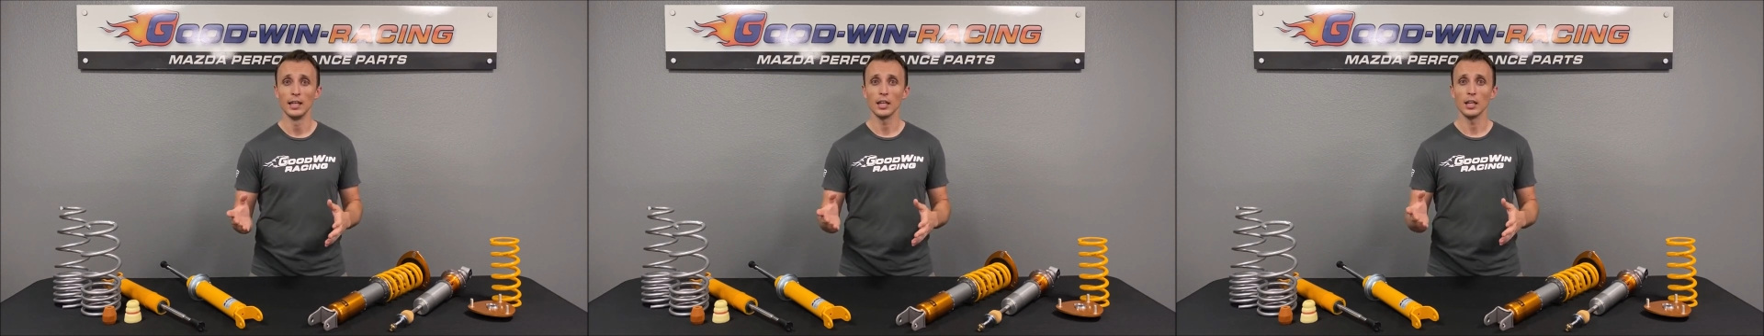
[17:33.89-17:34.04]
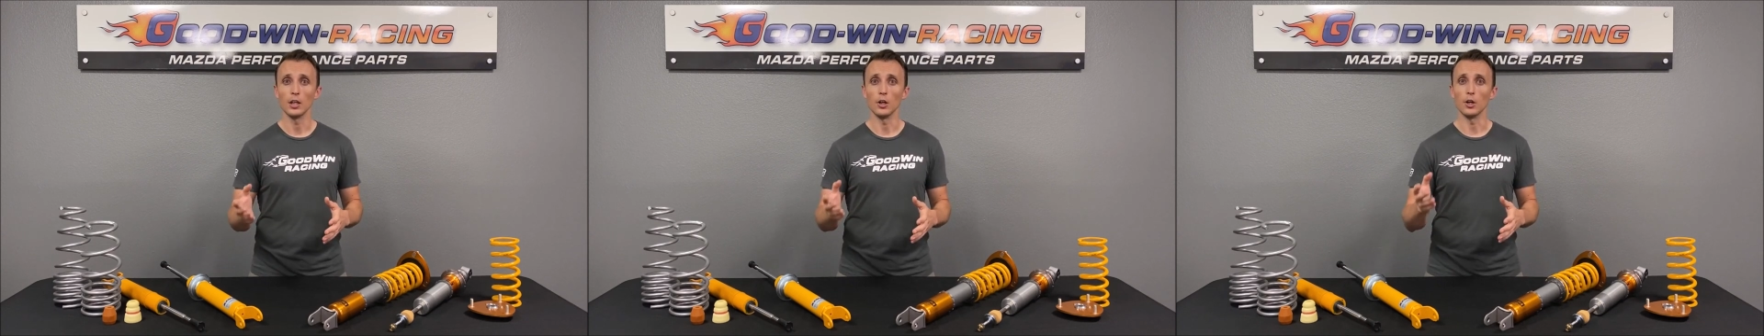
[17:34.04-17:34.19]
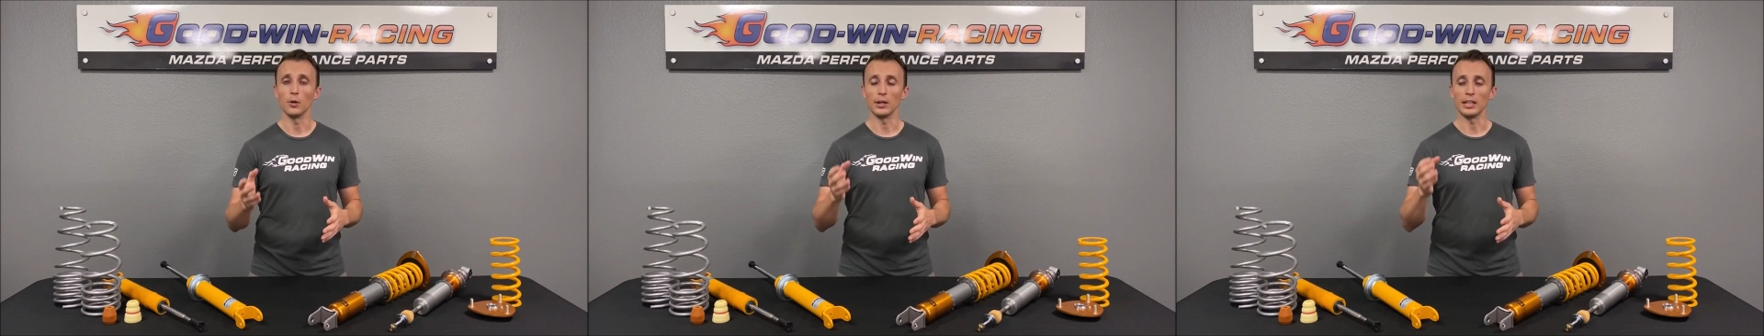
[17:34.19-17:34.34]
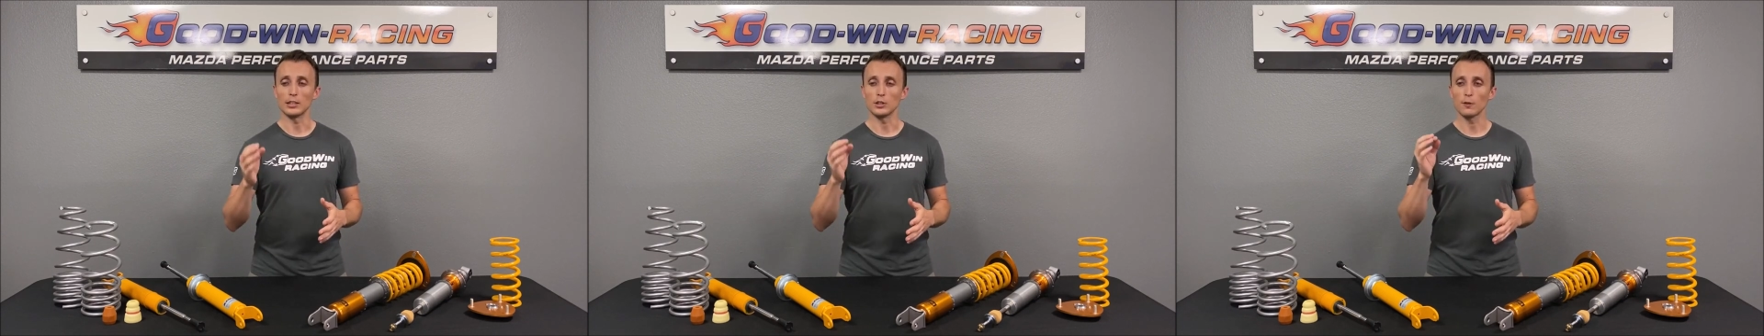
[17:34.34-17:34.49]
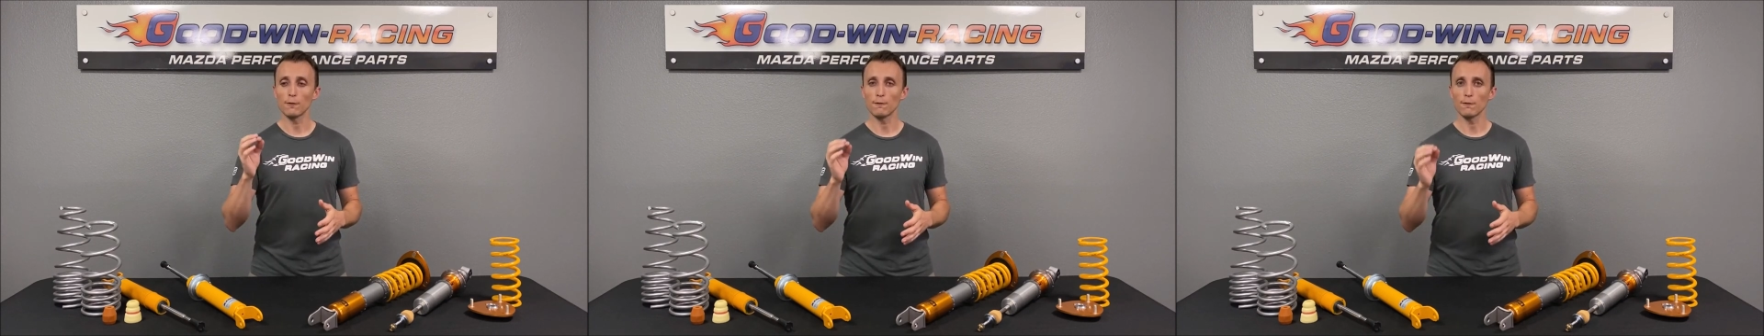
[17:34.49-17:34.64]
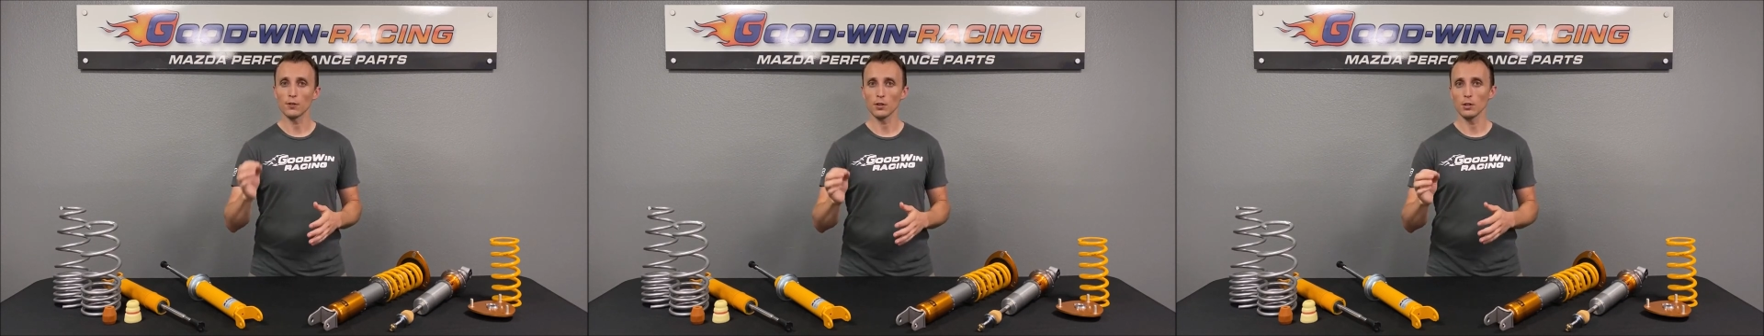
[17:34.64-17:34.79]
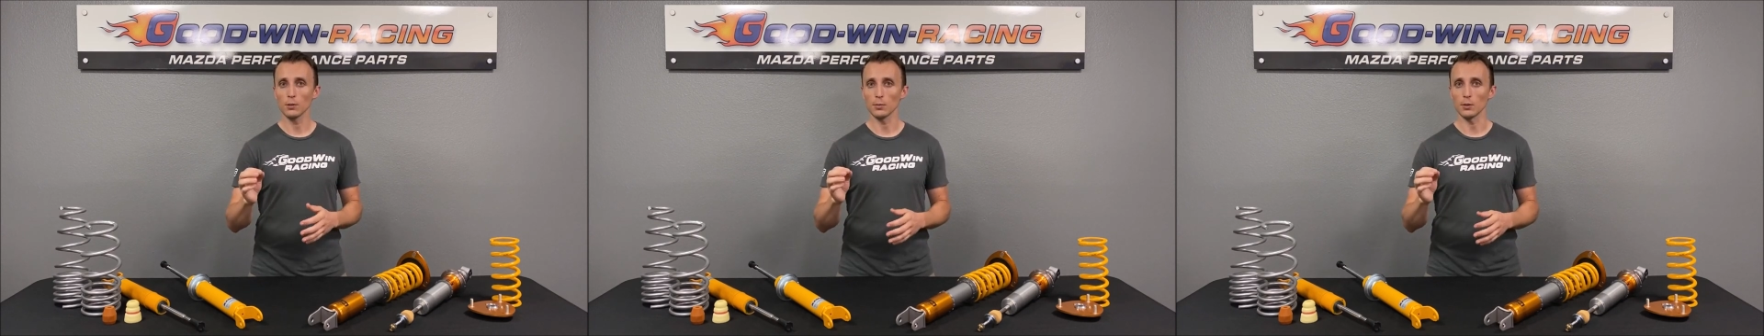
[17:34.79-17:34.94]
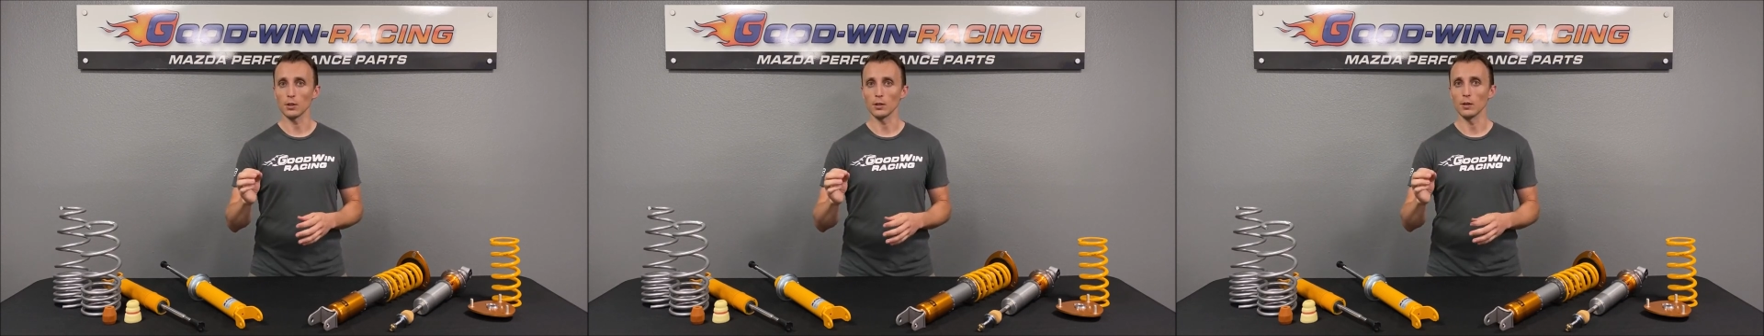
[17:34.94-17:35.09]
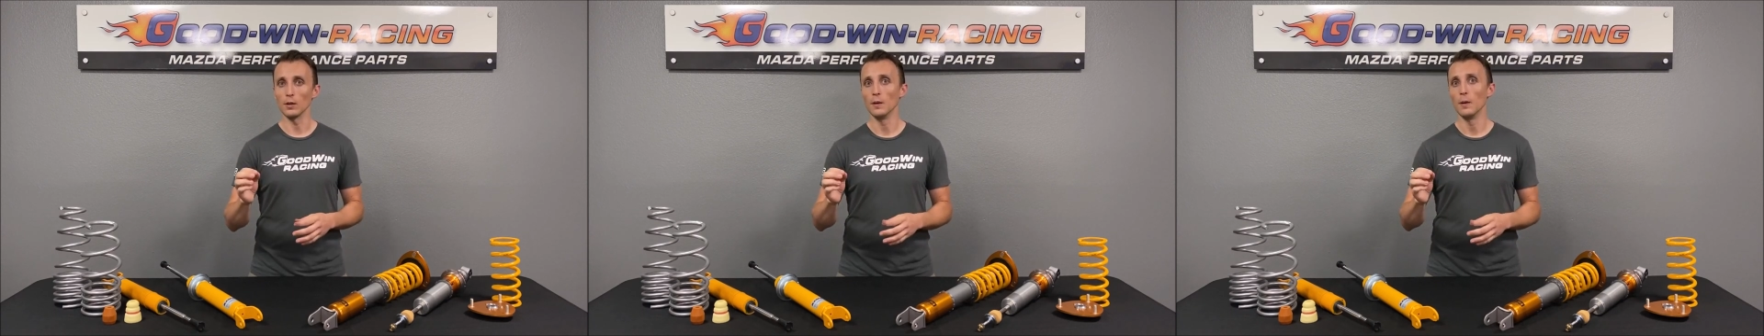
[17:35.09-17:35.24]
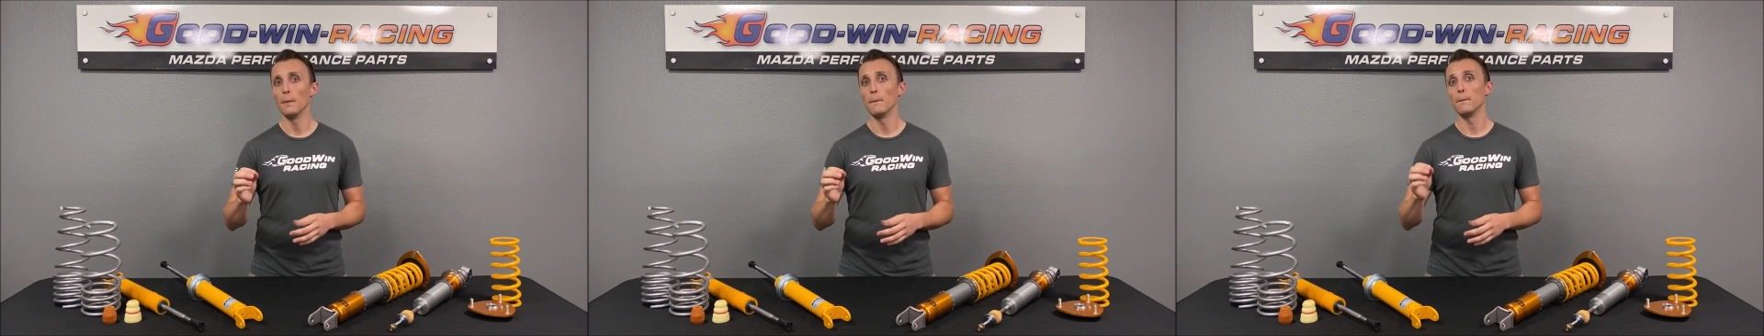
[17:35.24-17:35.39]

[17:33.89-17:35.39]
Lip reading: You know, it's firmer,